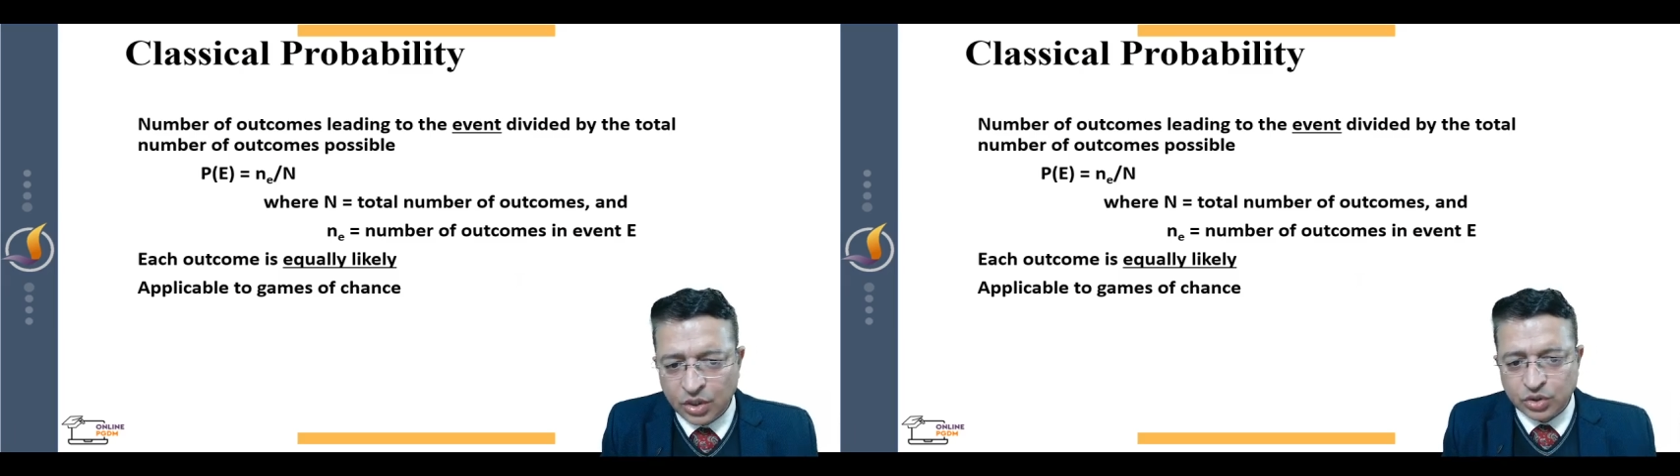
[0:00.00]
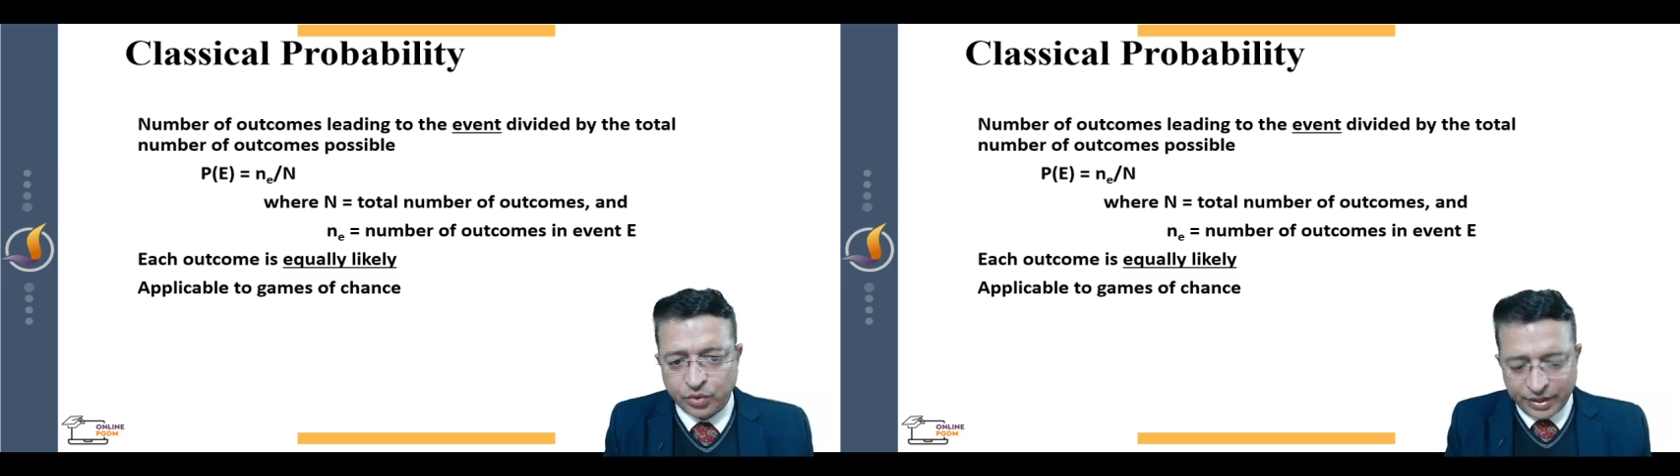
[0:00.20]

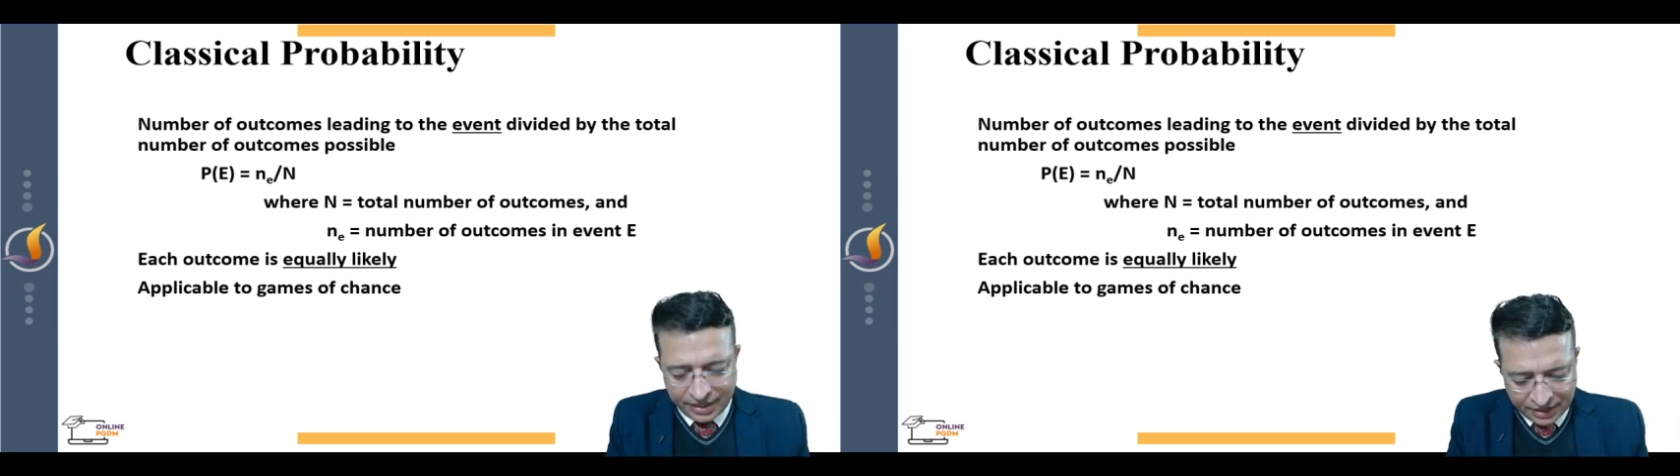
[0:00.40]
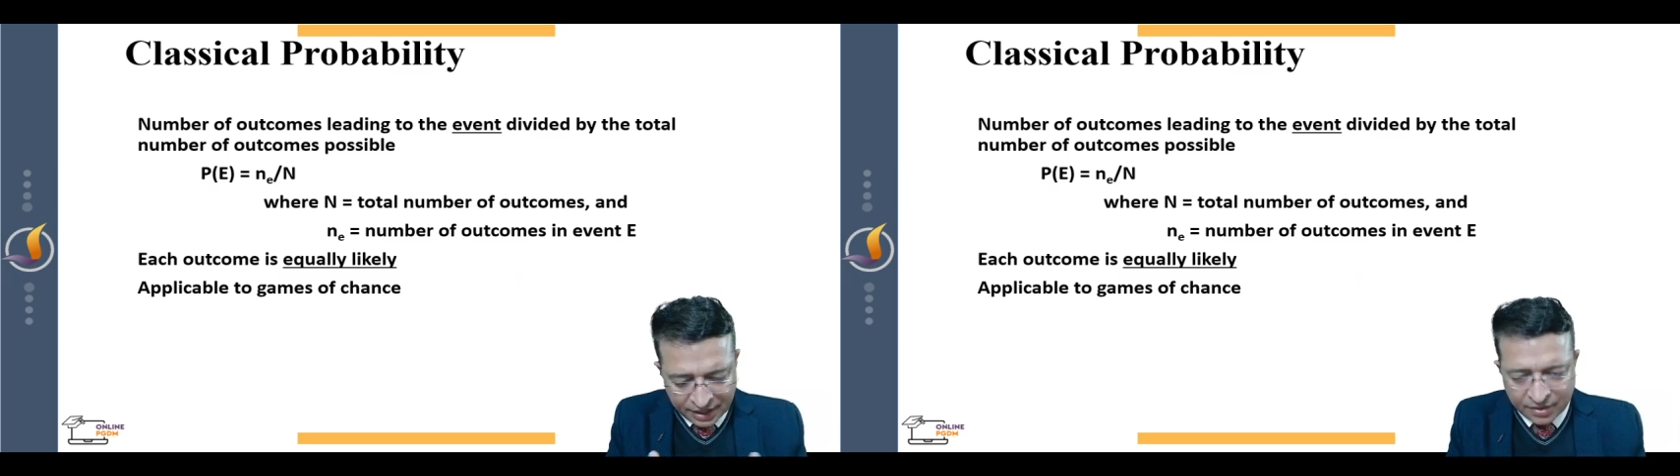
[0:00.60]
So
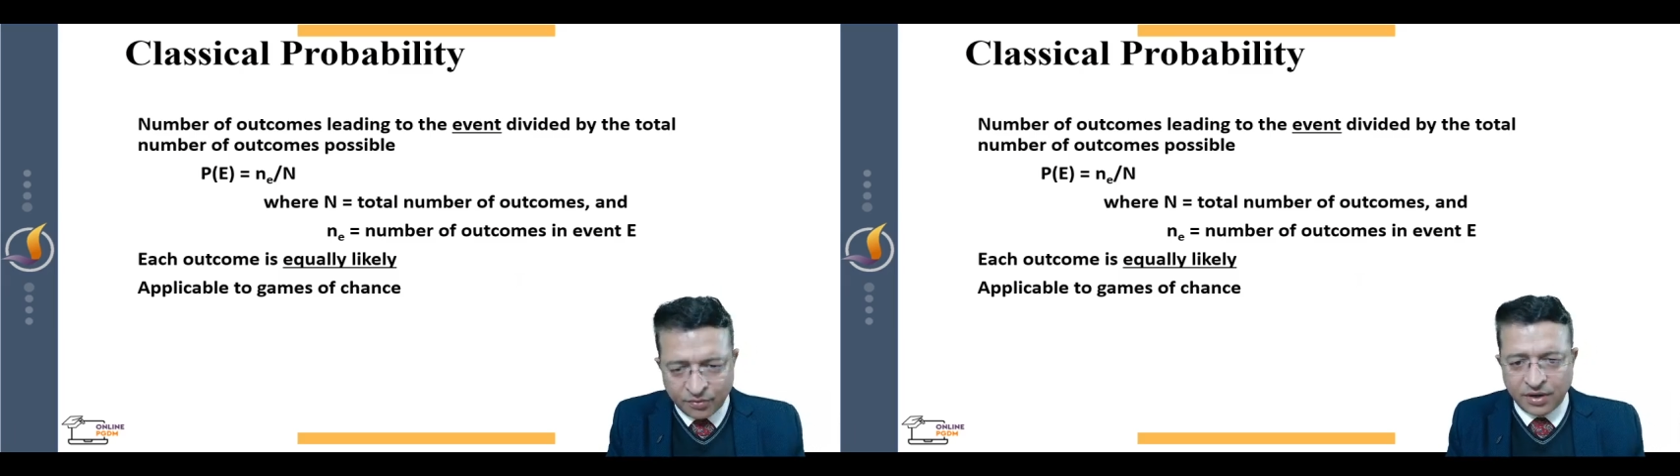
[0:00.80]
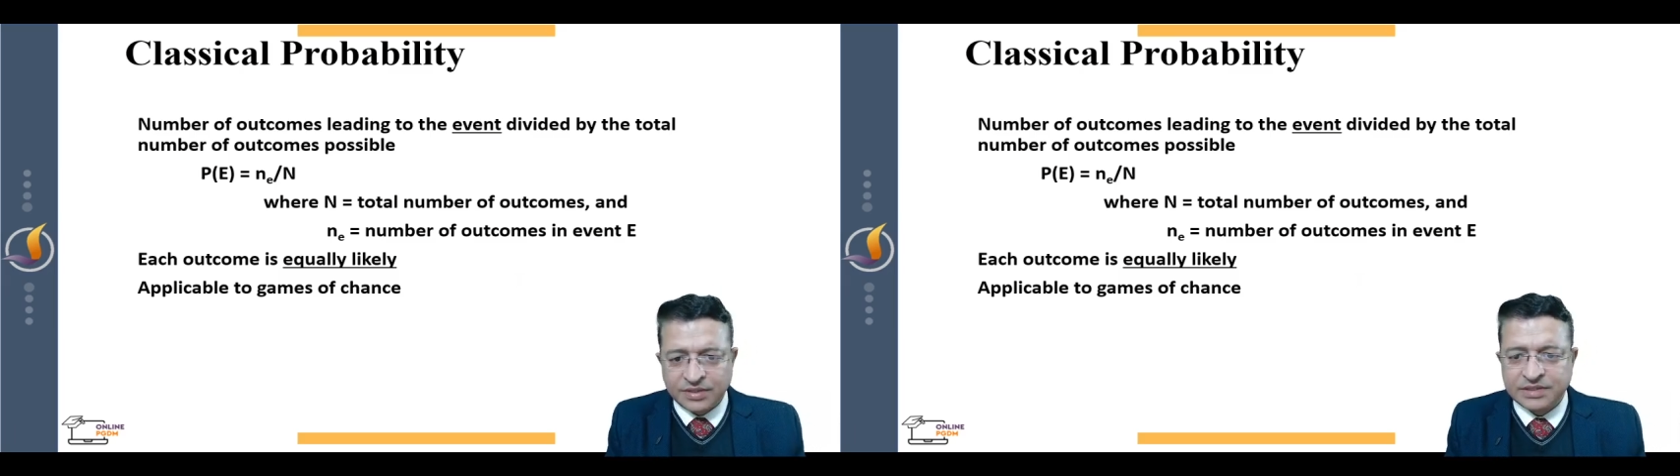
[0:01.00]
in
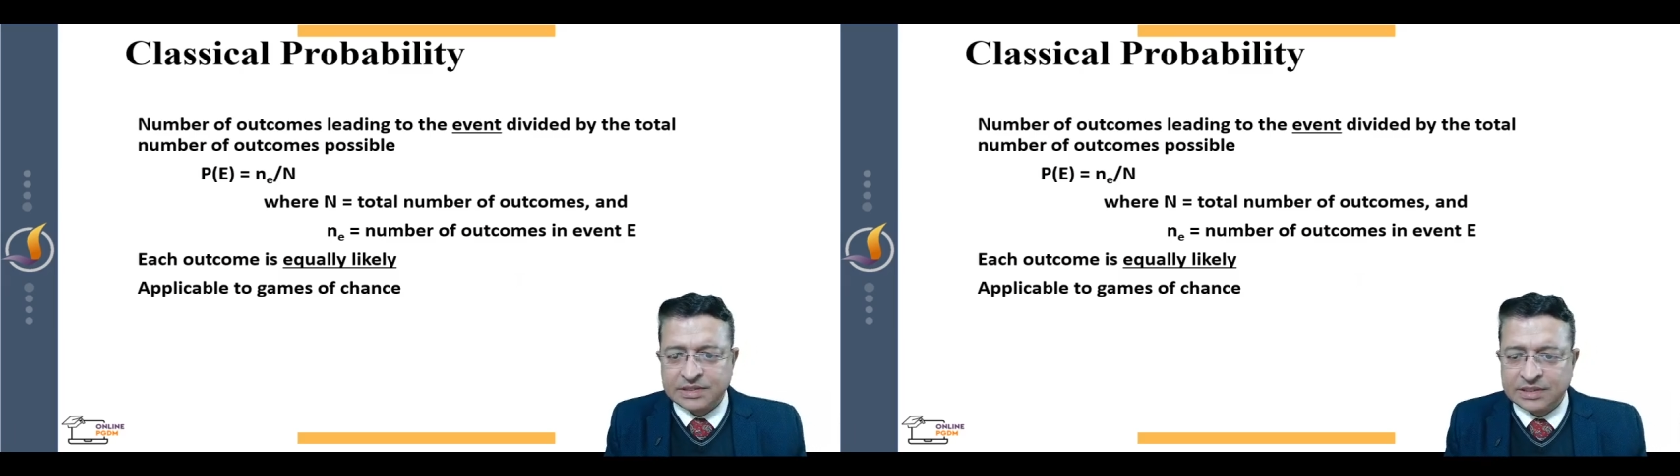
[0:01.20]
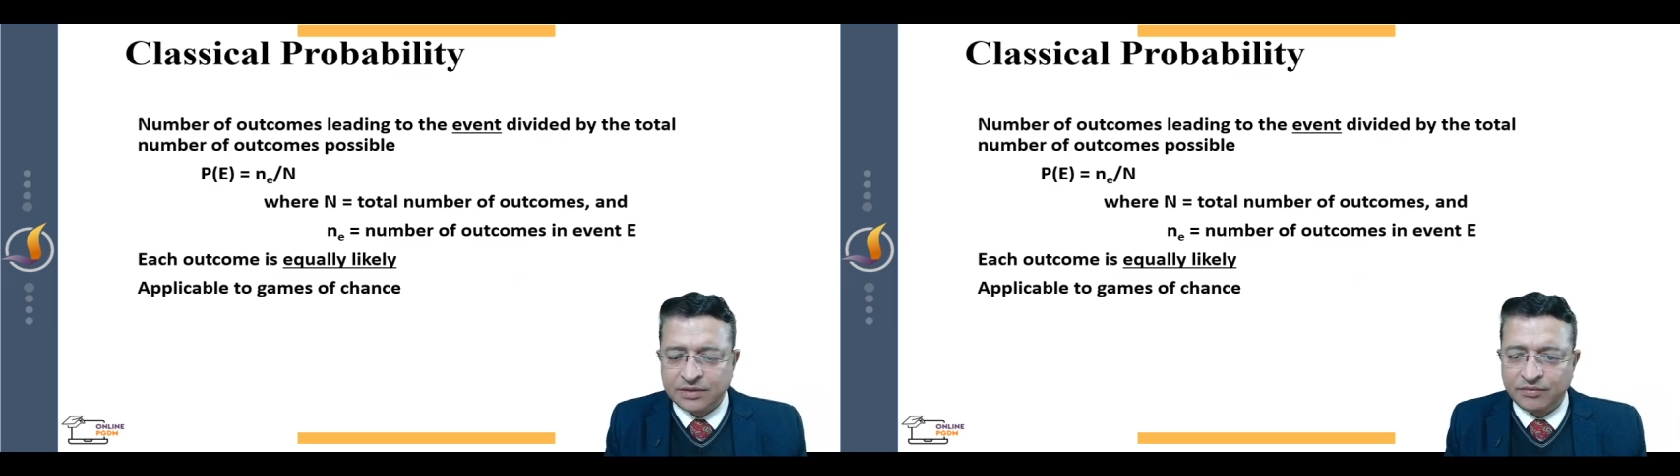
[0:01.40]
advance,